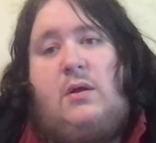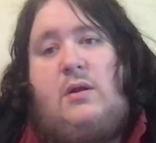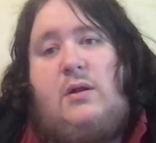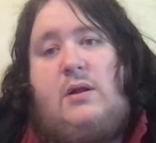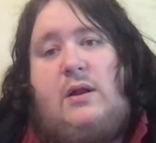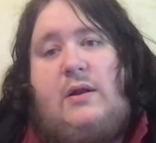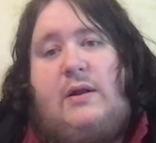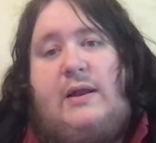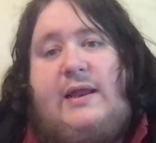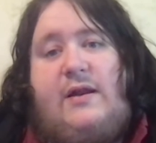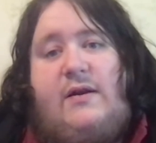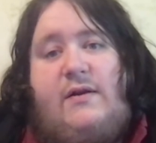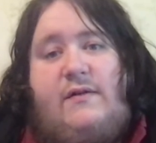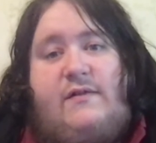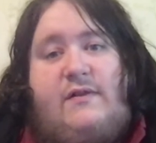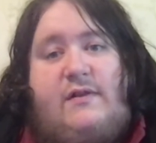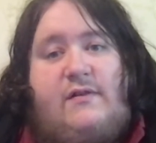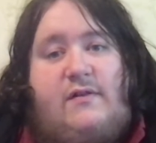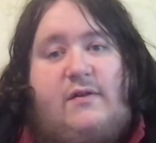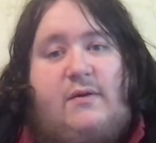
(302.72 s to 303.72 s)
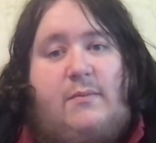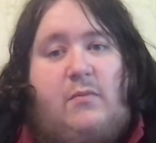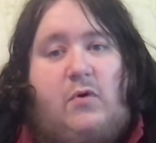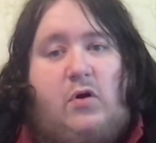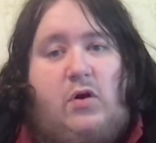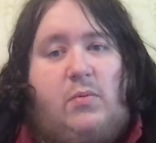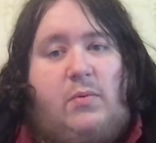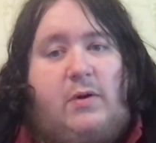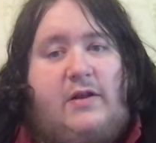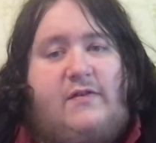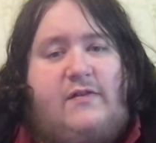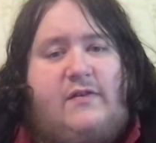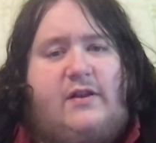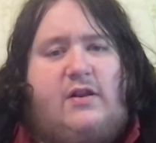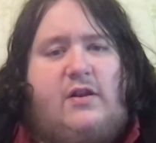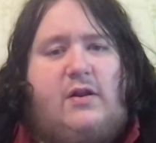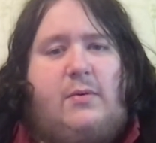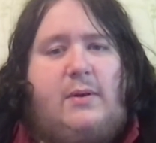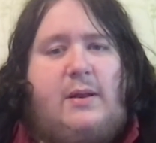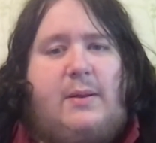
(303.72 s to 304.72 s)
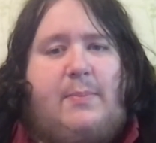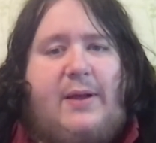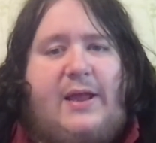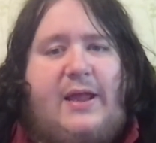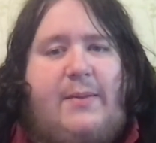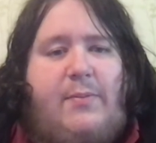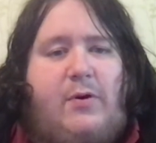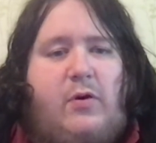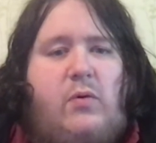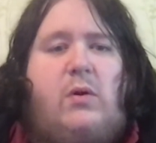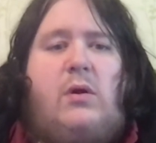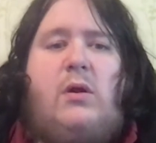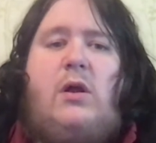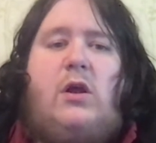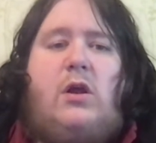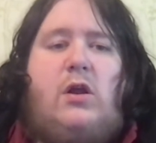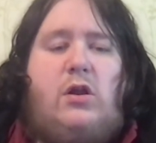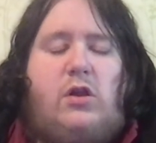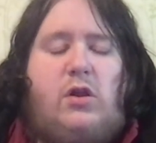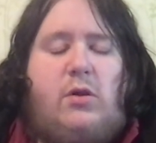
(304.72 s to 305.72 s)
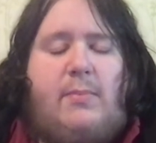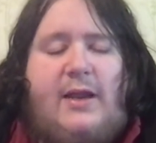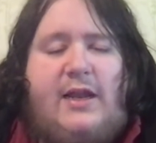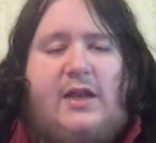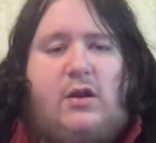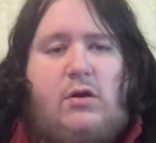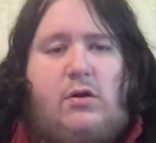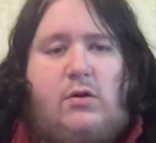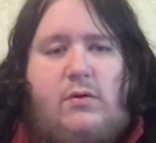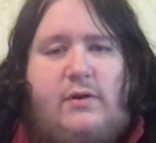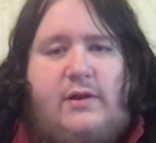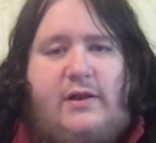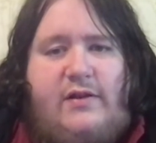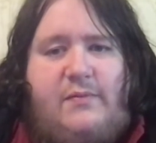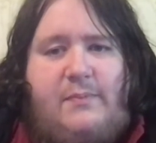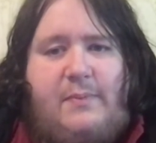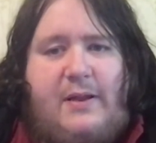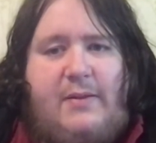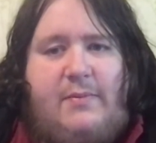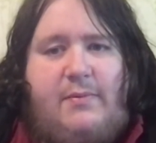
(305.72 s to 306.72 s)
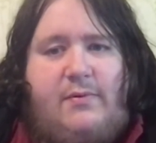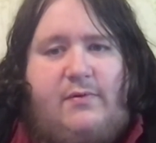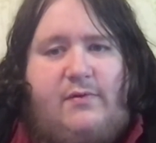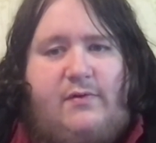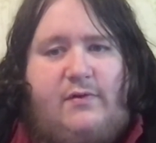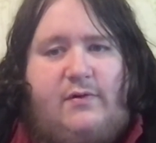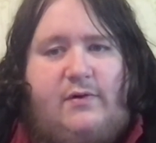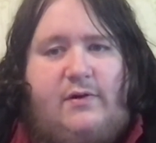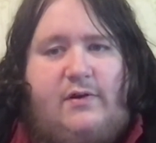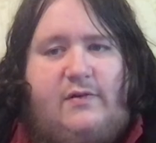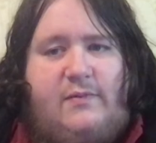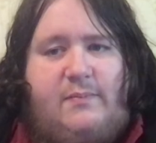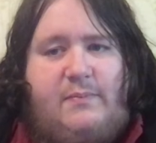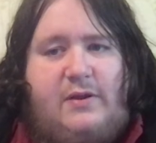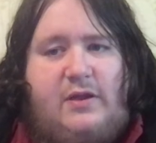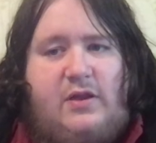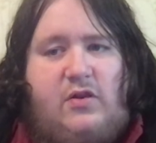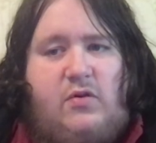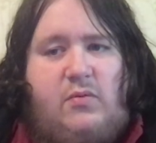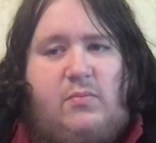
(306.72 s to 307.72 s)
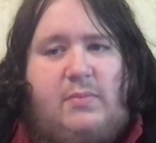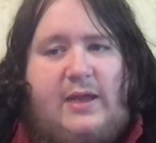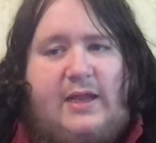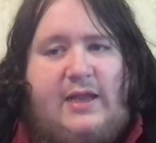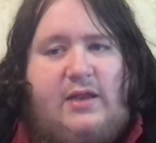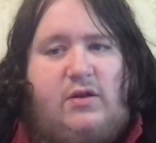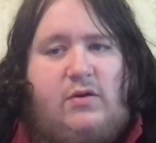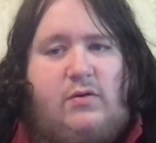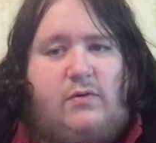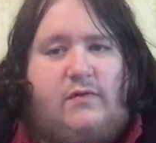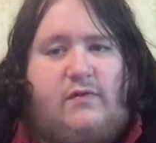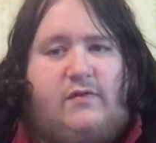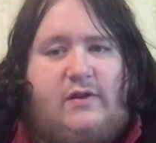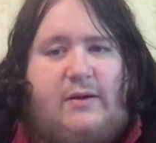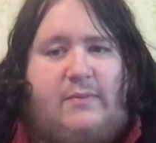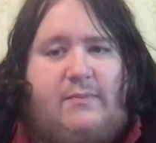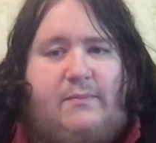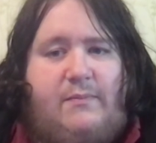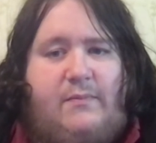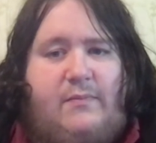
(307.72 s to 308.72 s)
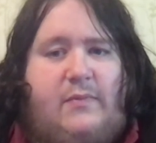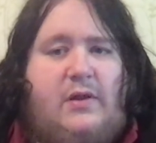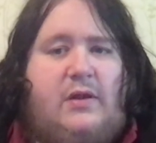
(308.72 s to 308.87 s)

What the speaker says: Now, here's some more ones to do with the Bible. You might not know these Bible stories, but you might know some.